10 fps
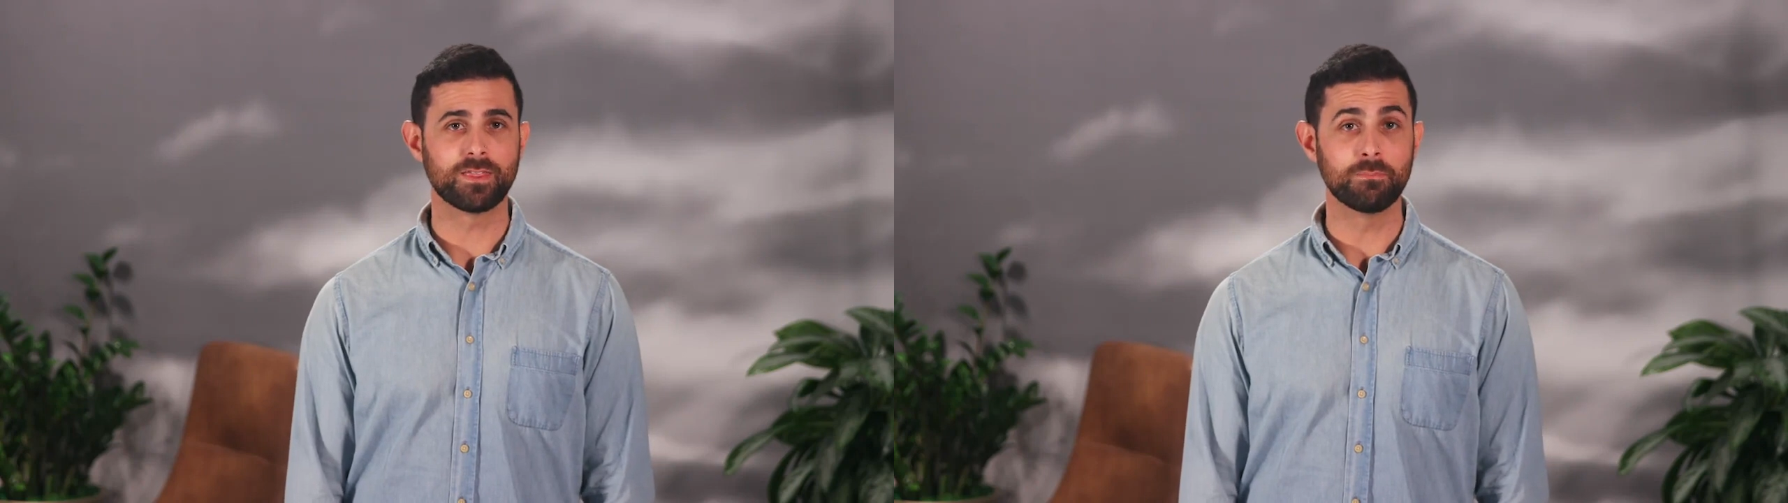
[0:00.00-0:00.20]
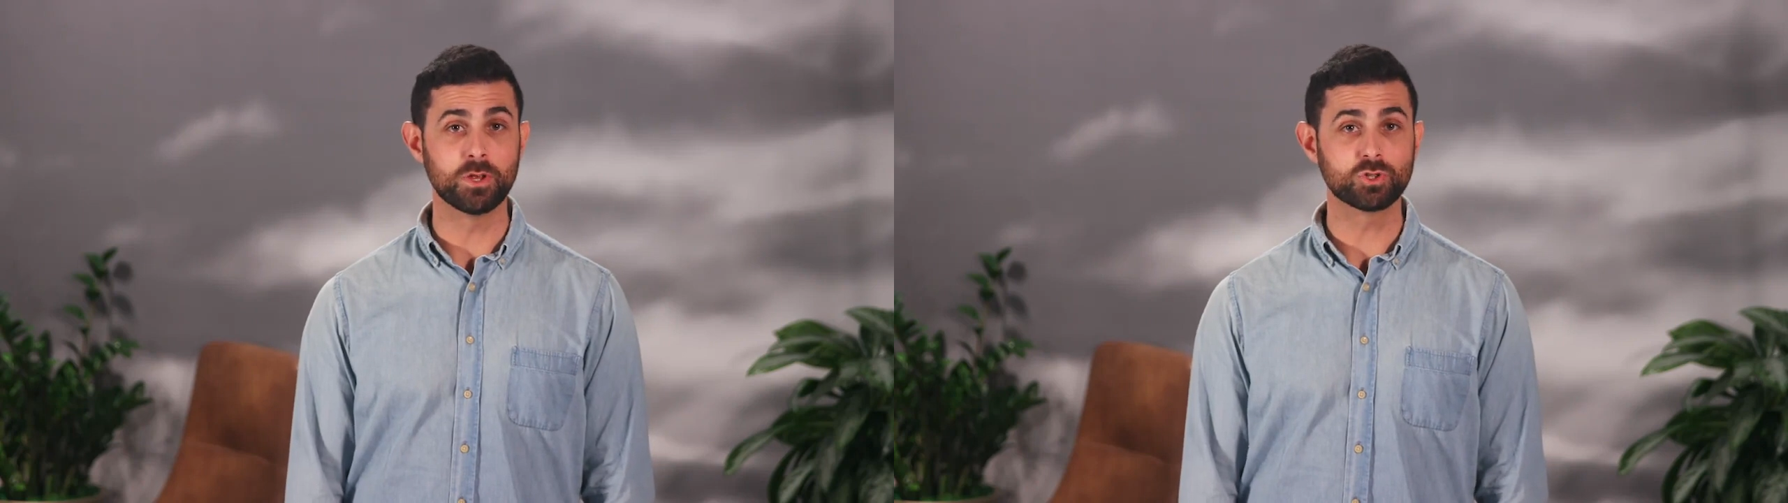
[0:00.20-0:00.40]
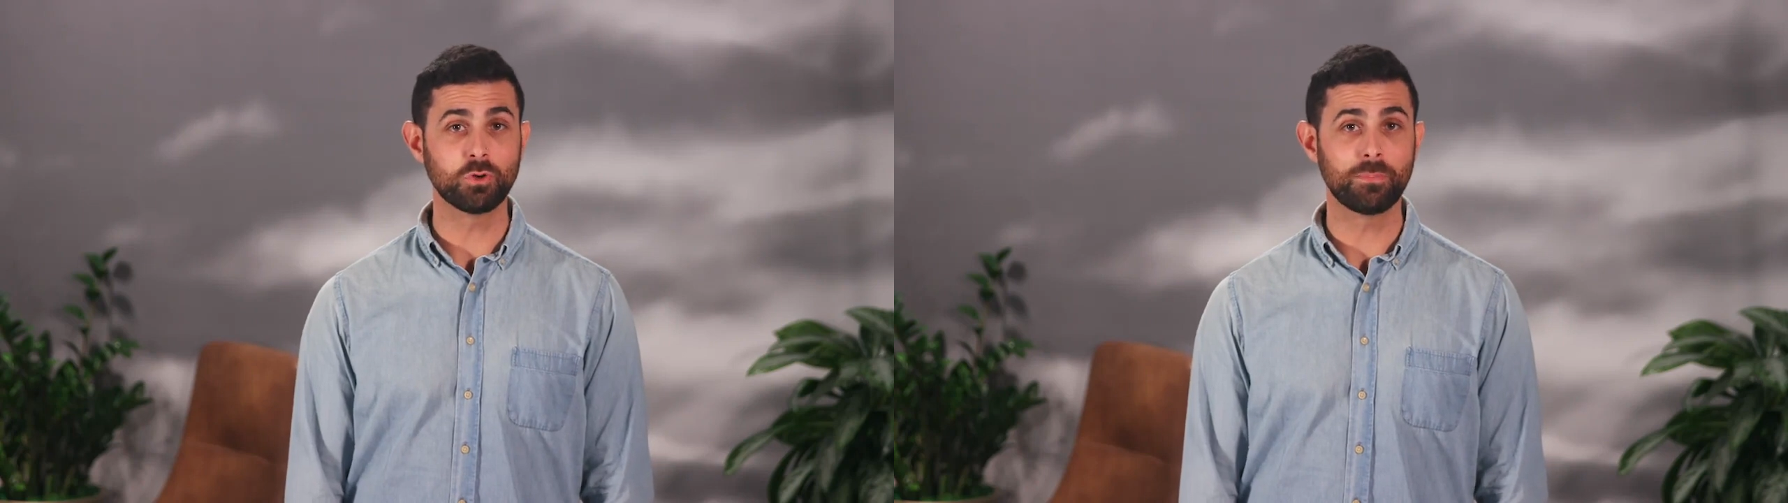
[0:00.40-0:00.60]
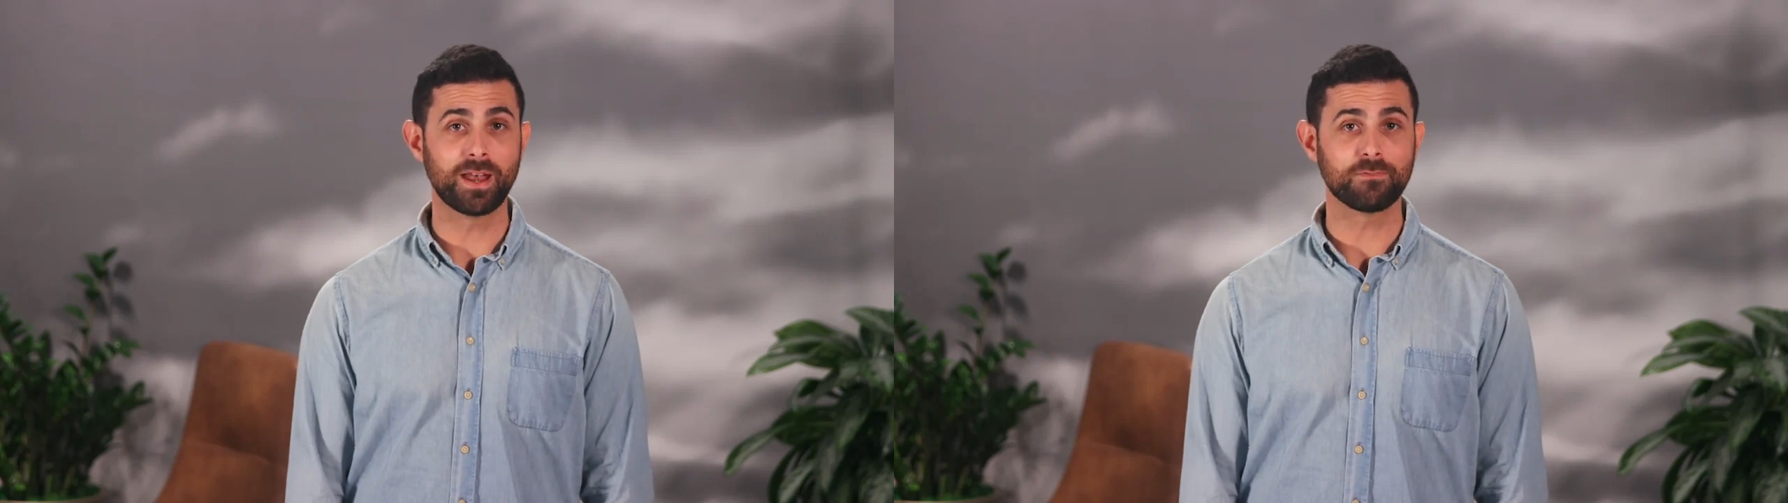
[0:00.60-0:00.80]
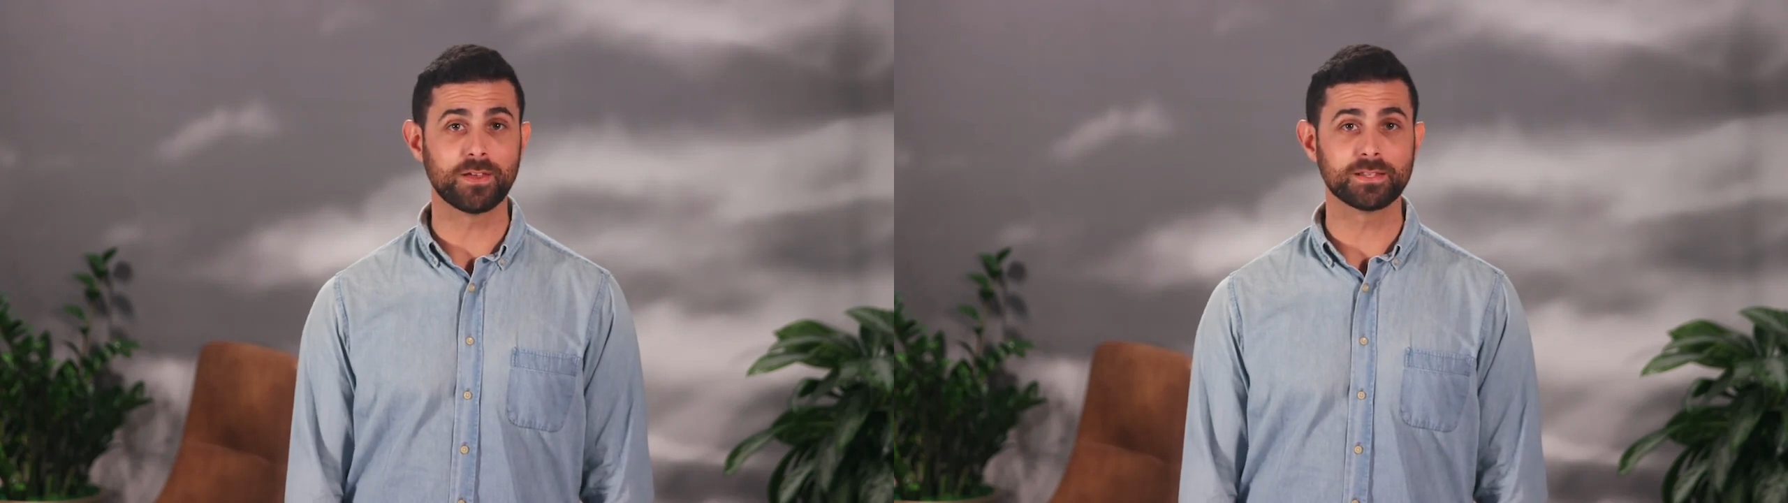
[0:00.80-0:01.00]
the mutual
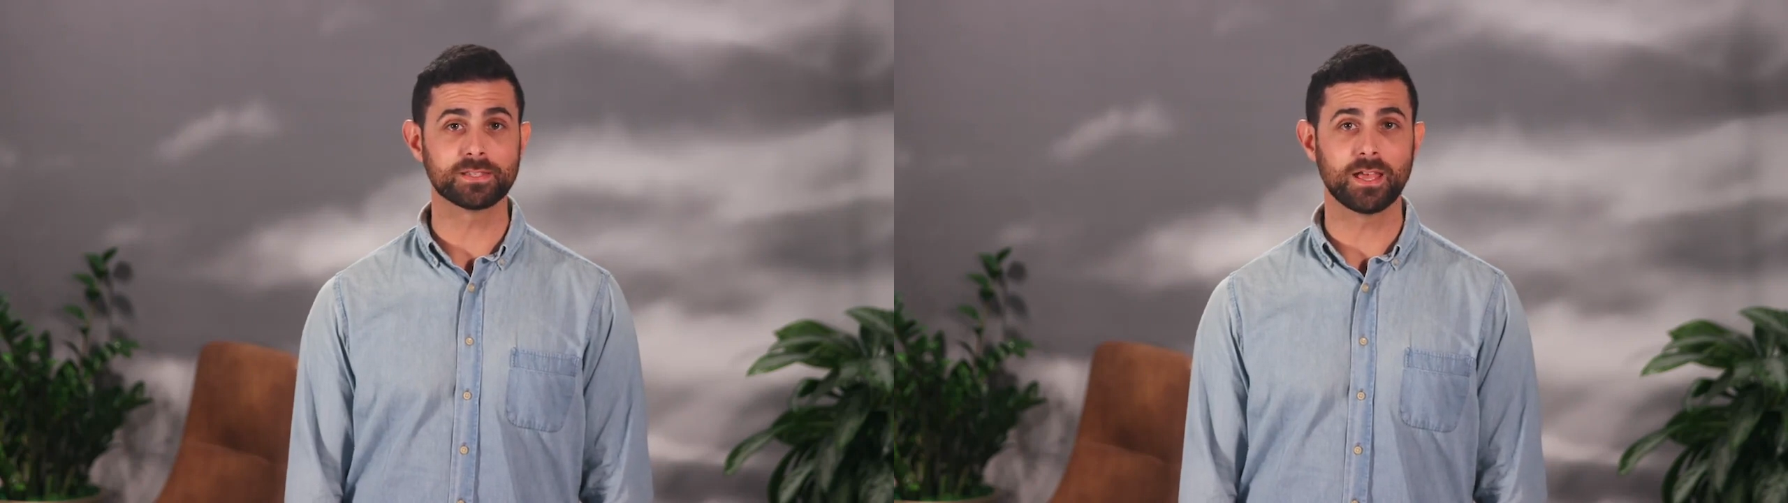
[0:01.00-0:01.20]
benefits